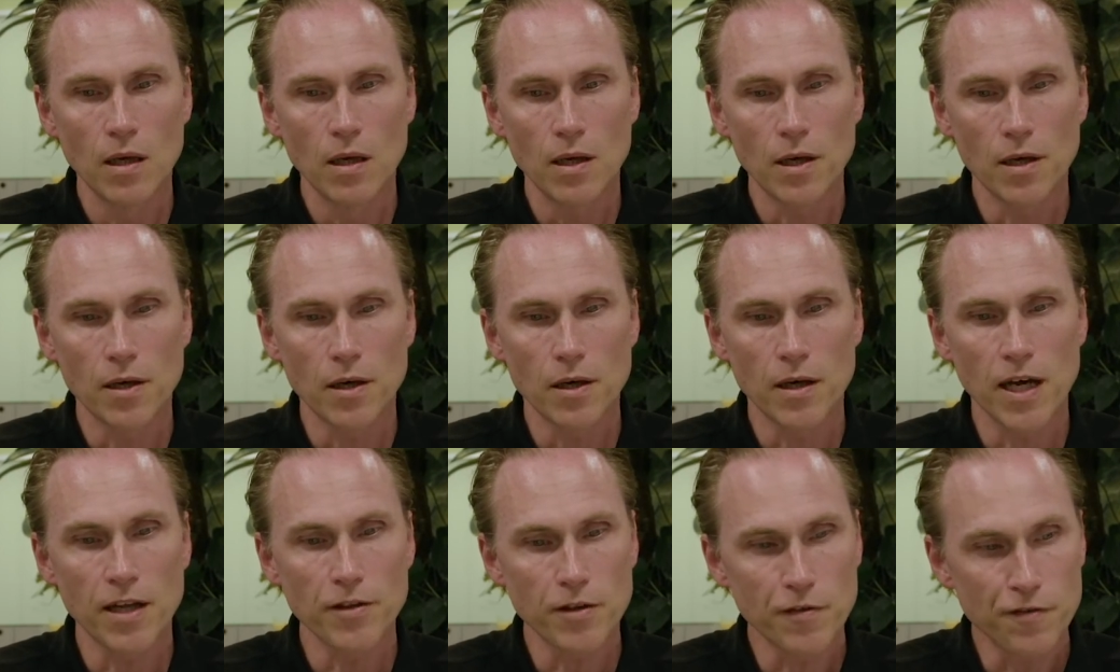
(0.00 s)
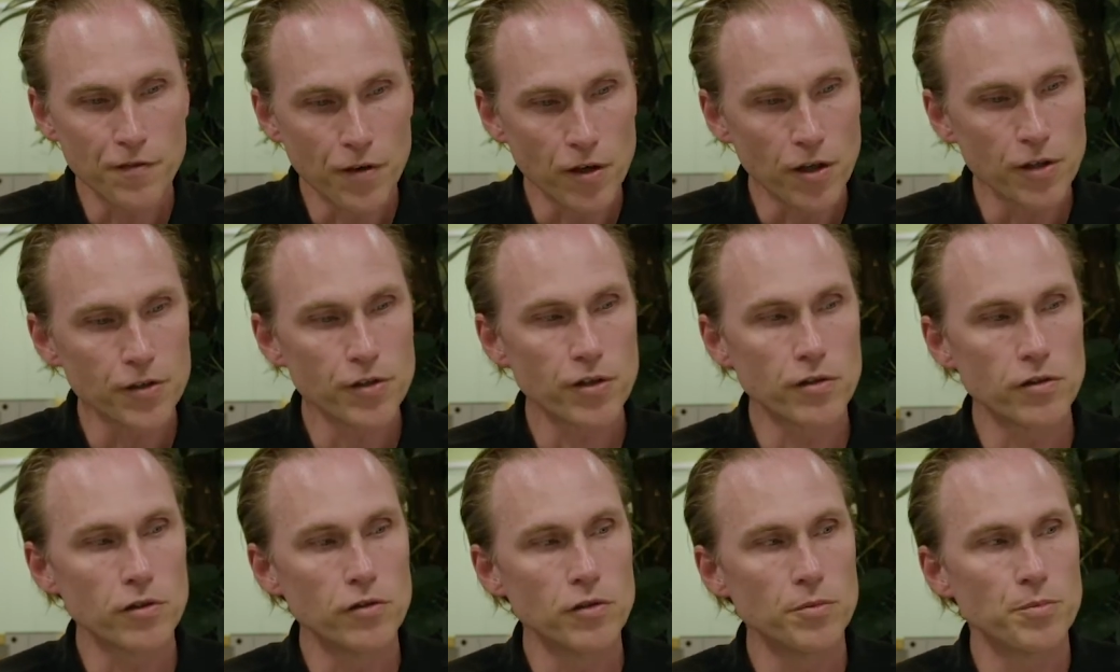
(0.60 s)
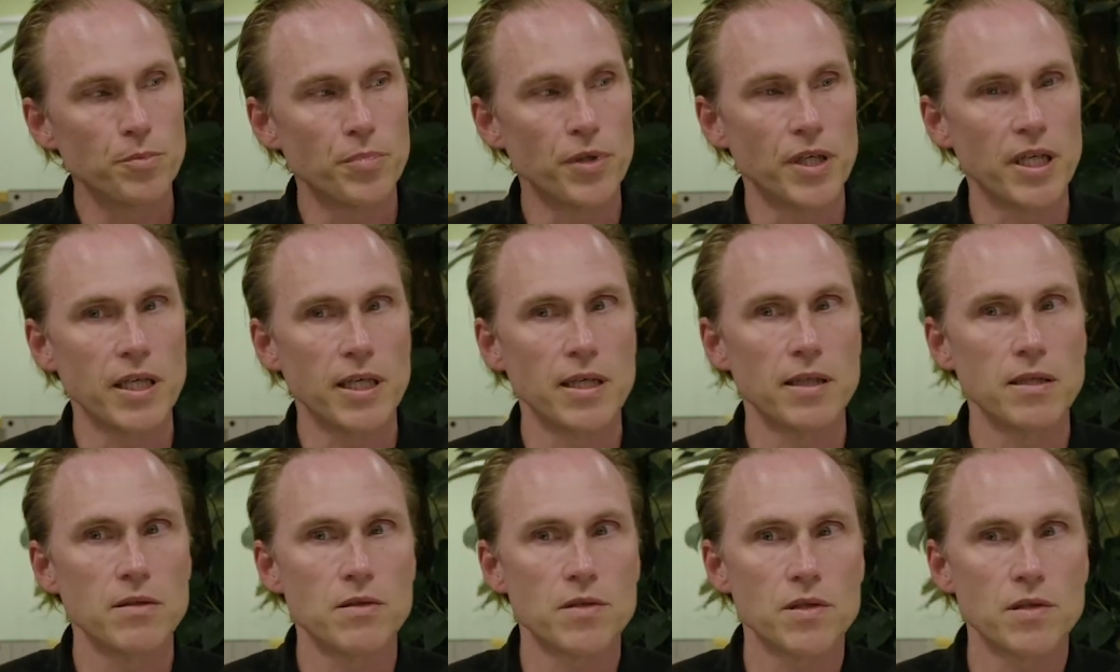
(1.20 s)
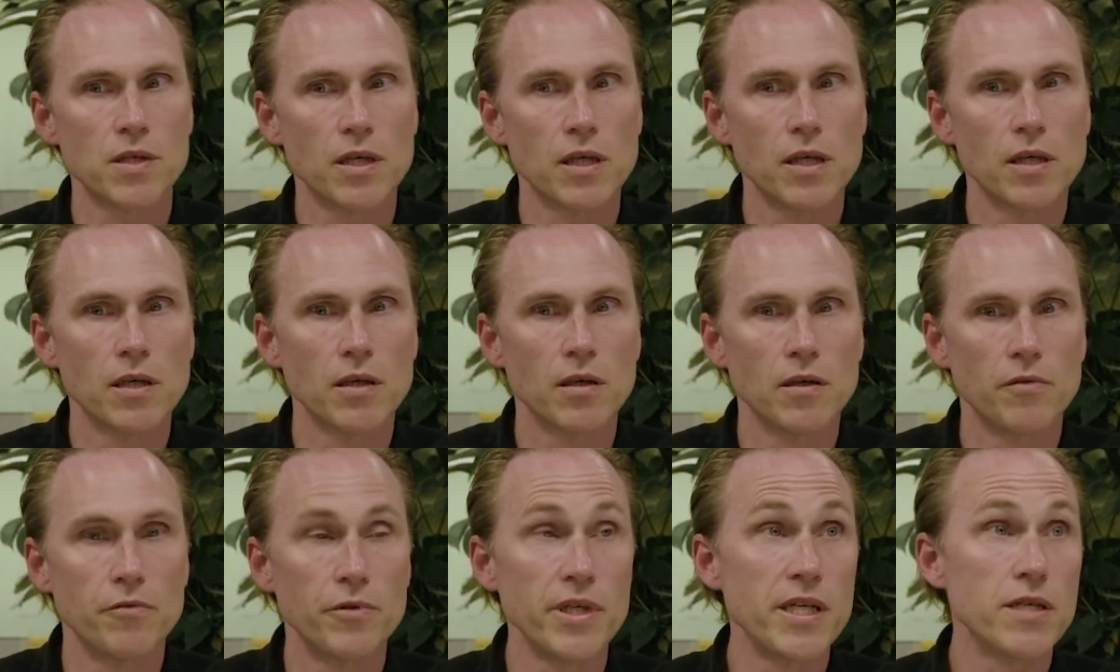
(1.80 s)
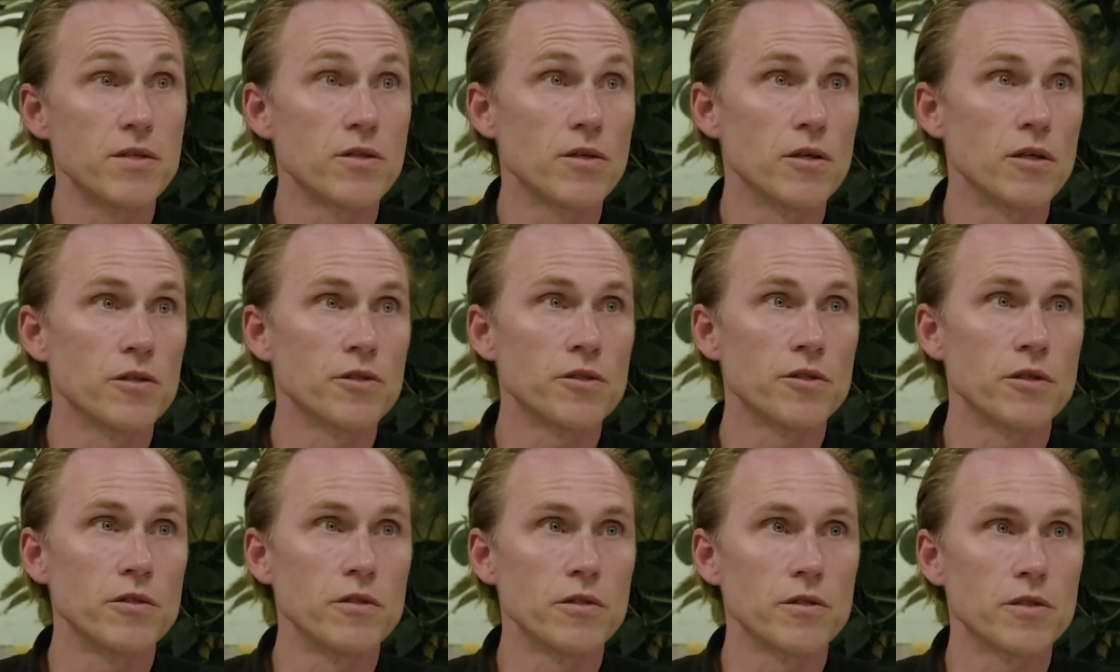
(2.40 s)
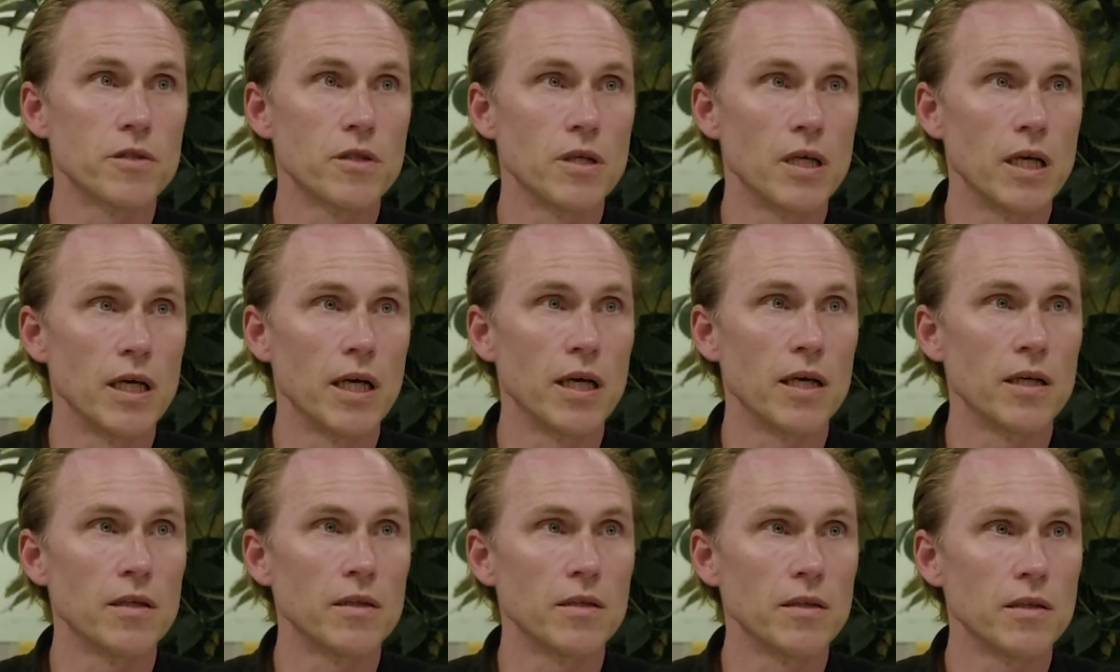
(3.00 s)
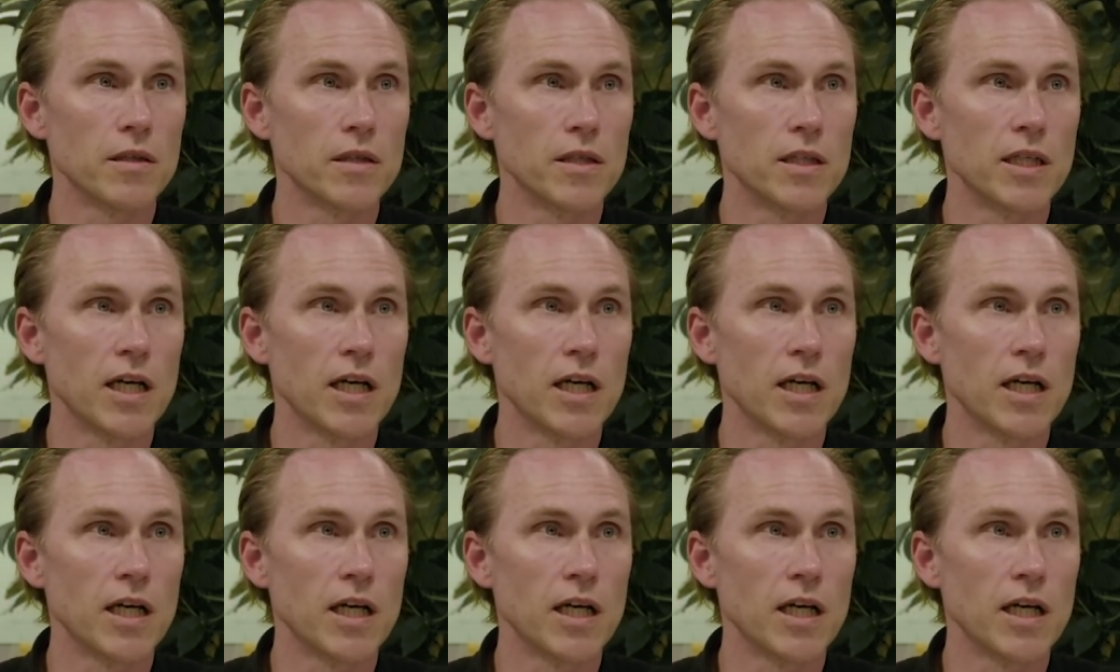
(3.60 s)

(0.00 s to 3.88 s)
And the third group is researchers and